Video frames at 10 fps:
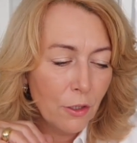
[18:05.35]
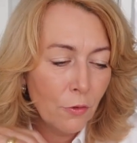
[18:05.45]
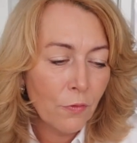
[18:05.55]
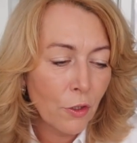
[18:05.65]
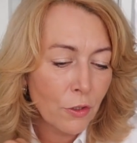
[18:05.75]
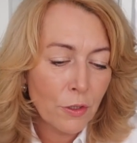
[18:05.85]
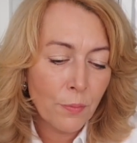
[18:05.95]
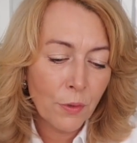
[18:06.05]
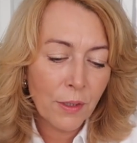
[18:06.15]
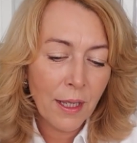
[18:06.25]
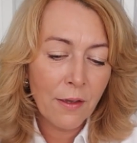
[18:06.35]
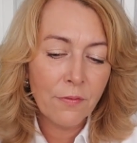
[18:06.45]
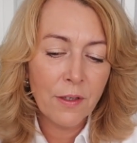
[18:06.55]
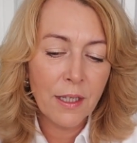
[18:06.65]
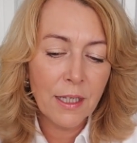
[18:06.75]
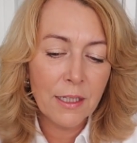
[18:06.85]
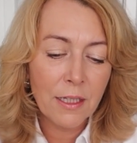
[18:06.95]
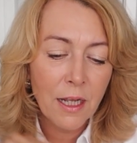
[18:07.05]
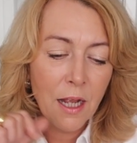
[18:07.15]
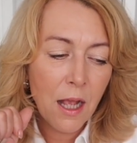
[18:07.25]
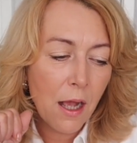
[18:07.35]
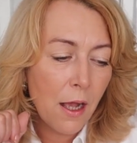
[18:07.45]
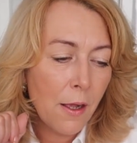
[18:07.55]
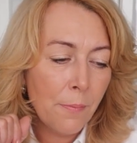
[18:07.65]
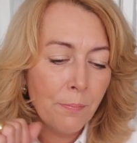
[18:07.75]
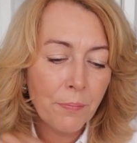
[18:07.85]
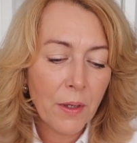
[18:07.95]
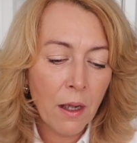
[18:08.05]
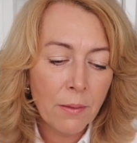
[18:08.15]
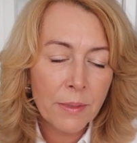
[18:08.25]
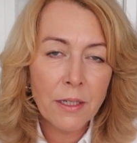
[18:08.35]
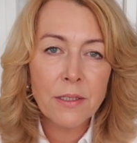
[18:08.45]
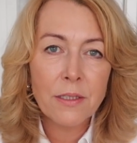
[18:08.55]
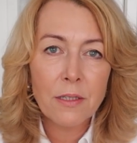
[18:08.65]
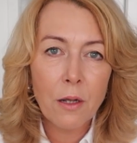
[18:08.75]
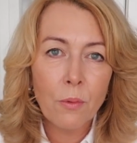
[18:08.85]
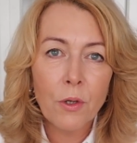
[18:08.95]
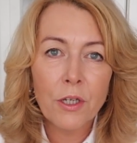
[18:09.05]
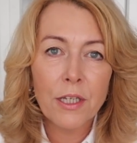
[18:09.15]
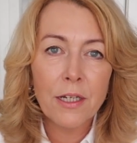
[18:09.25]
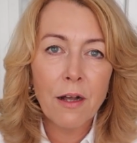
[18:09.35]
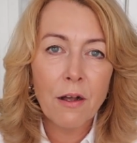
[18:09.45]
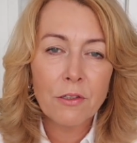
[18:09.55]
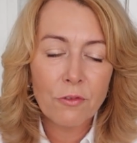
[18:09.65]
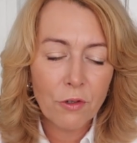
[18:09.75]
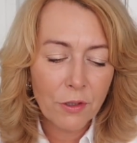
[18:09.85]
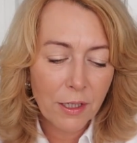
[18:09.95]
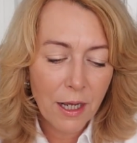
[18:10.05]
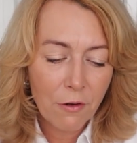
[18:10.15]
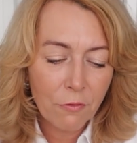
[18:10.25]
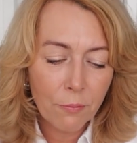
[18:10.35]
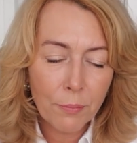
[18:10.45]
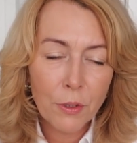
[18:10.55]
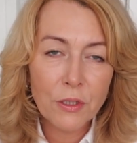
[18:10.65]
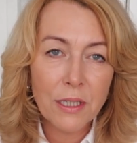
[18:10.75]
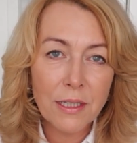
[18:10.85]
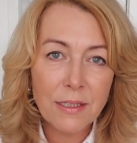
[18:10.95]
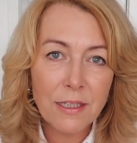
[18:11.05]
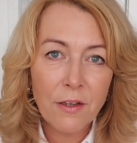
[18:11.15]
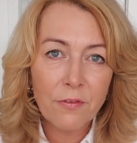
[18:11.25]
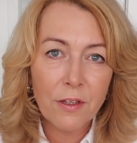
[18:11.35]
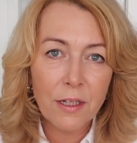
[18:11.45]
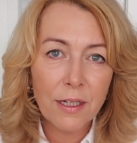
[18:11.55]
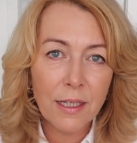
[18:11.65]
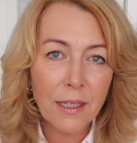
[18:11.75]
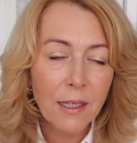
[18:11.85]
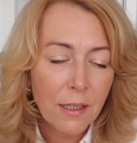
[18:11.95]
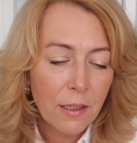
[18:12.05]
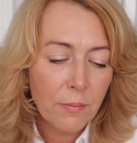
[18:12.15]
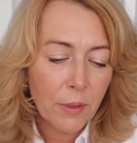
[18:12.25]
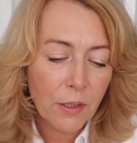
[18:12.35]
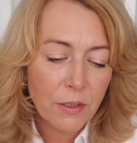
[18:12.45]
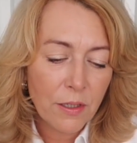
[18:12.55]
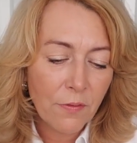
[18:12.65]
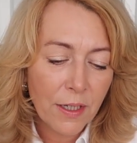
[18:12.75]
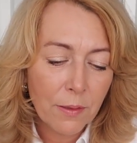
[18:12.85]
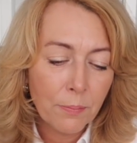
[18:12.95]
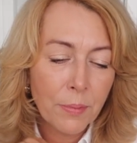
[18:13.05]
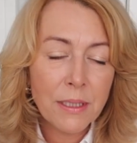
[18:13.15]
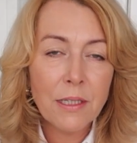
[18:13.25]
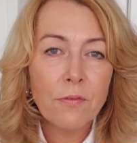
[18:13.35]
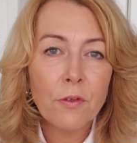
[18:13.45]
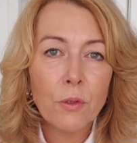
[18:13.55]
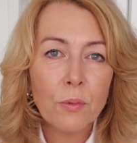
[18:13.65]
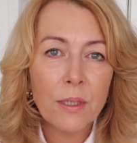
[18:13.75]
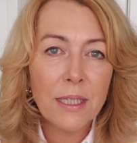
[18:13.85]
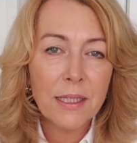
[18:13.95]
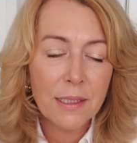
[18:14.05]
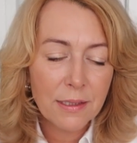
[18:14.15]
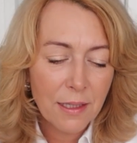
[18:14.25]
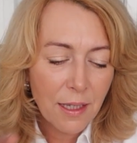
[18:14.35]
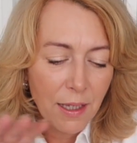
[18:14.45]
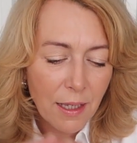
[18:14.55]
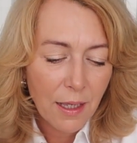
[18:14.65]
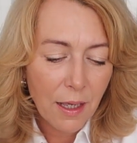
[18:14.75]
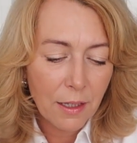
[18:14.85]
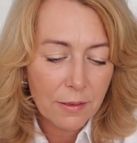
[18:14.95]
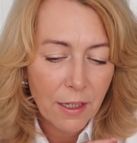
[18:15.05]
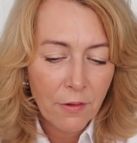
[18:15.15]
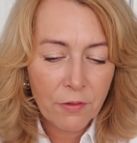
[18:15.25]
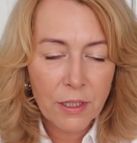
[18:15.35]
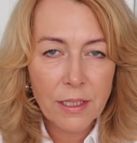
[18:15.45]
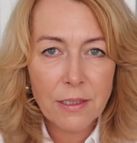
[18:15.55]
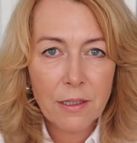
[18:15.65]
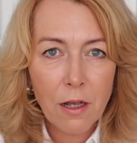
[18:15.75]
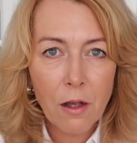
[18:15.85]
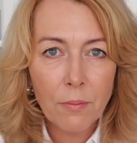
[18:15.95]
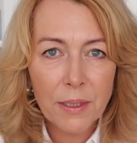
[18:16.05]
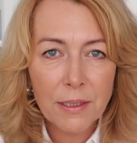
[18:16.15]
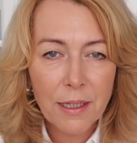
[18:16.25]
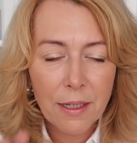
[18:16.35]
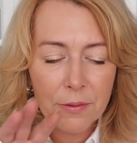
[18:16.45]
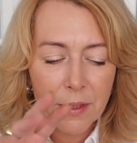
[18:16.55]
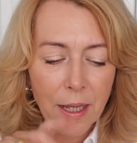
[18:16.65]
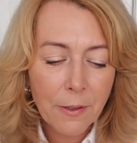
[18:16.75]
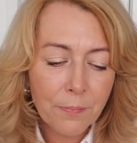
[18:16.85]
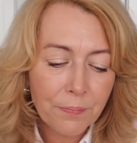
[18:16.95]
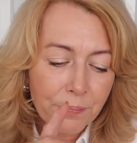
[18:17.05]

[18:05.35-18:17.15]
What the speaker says: You've got to put the effort in. I'm going to start working harder on the current body, definitely, because I've had a busy few weeks and everything's calming down now.